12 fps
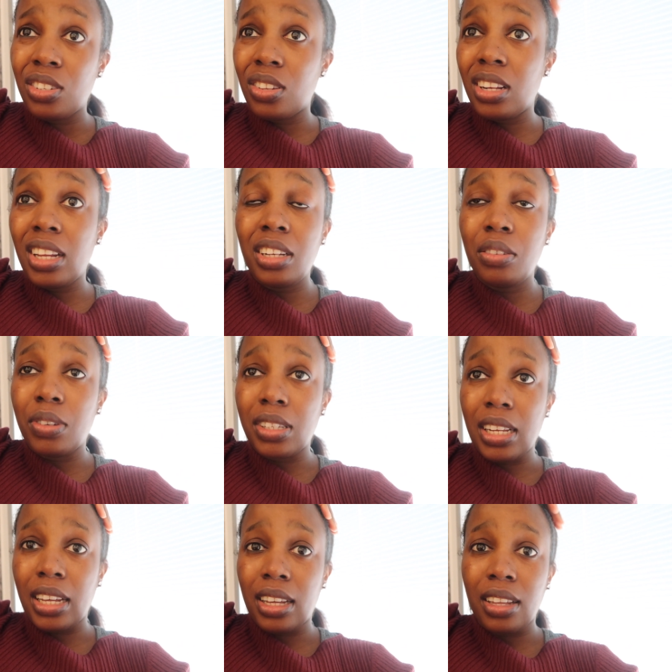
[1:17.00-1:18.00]
So the lady
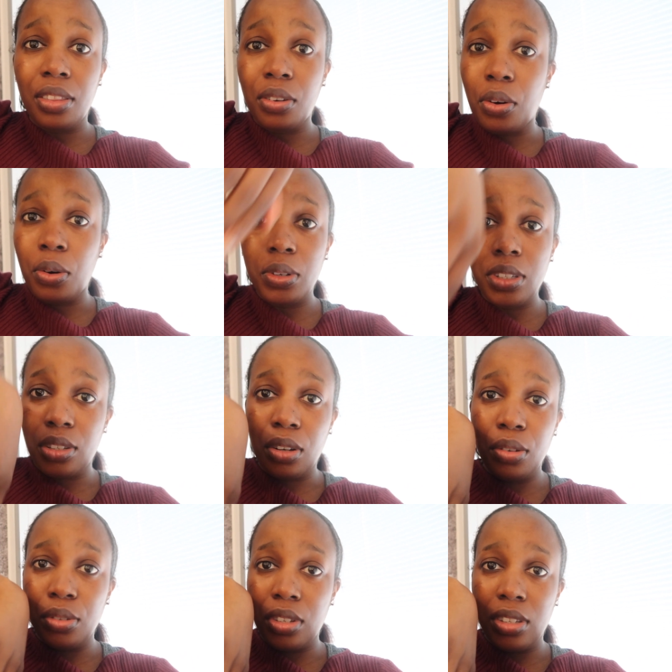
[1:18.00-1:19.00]
was like, the cord is
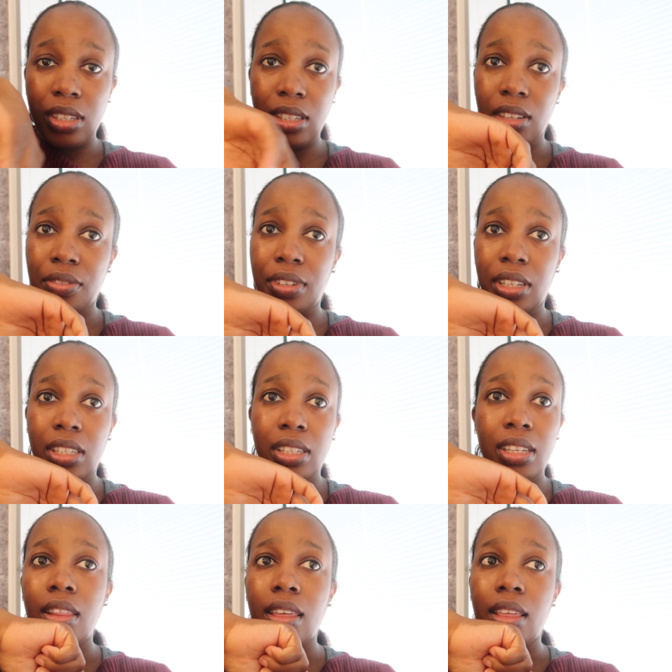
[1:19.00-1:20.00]
close to the
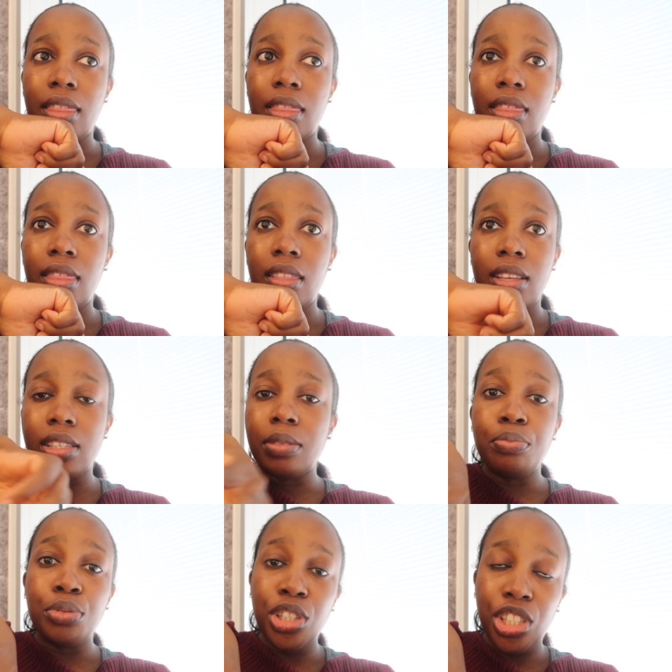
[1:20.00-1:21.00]
cervix, that it's
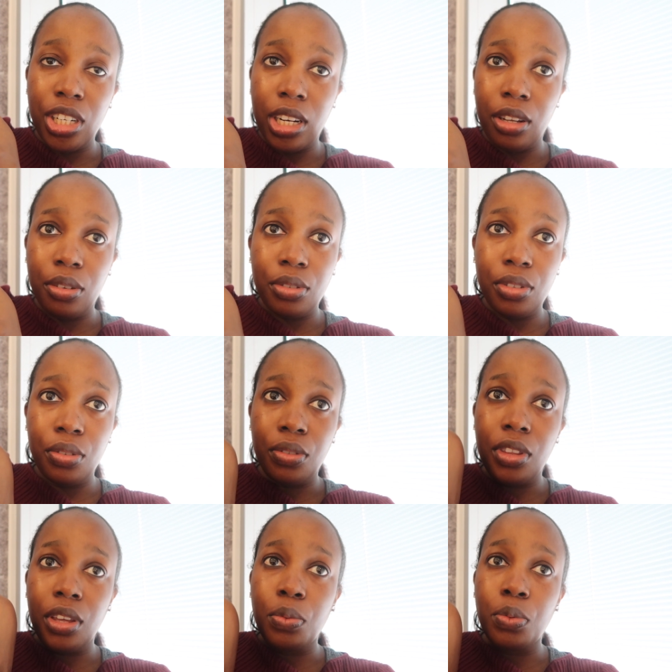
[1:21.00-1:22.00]
breached now, so
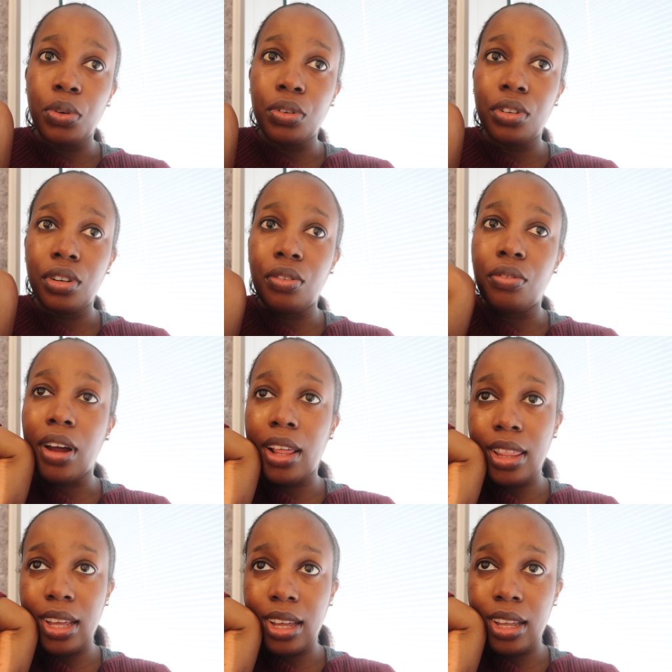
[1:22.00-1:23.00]
they would
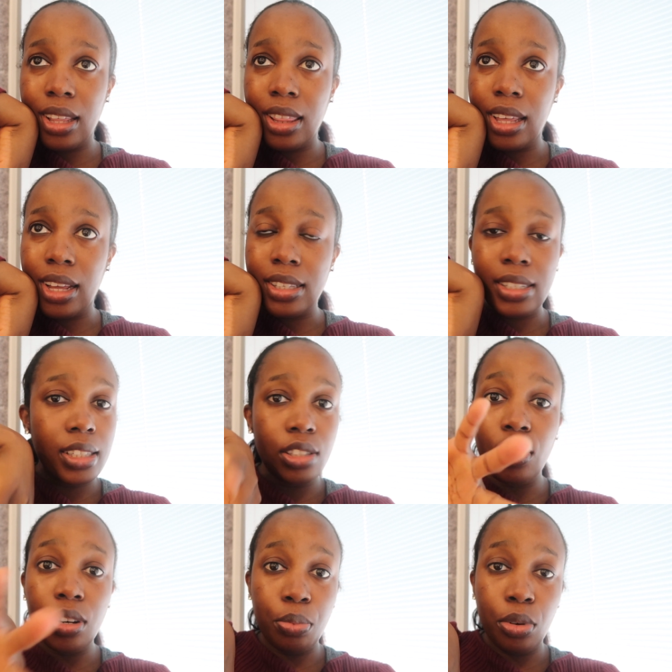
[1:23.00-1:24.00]
rather that it's
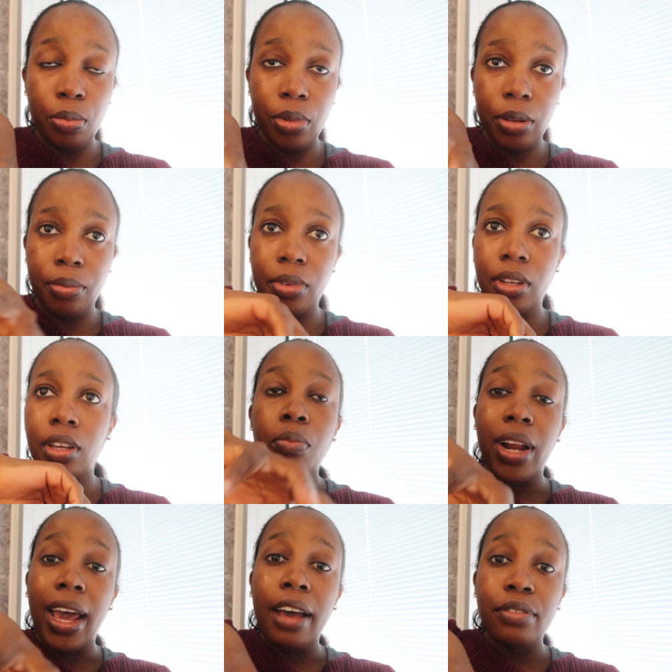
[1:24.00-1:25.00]
not a problem
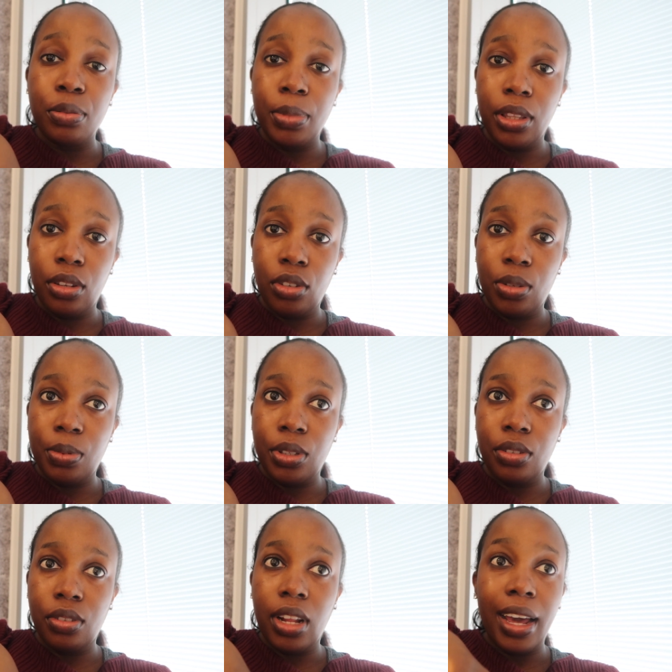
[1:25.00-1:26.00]
but I have to be in the
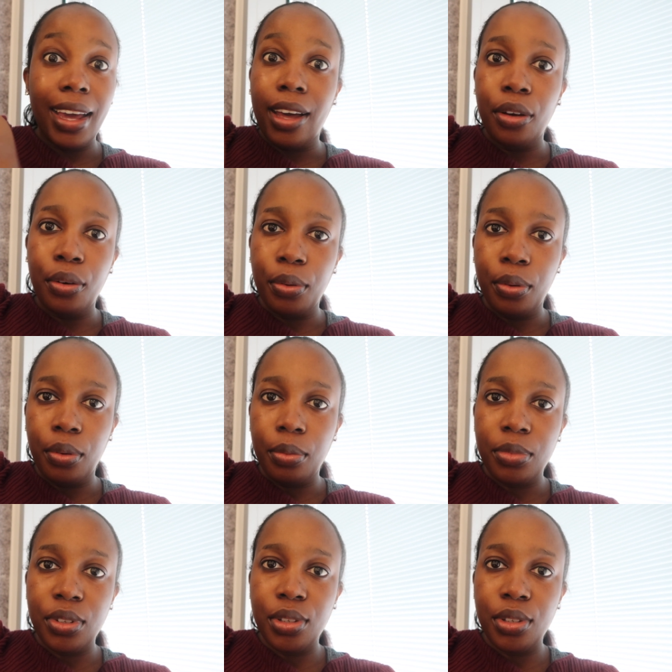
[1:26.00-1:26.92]
hospital. I can't go home.